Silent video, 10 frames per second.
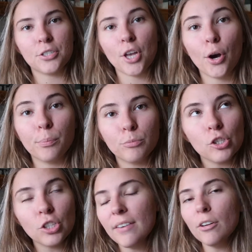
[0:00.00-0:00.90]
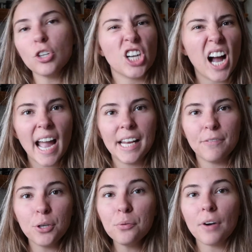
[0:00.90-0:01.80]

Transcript: So just give it a try. And if you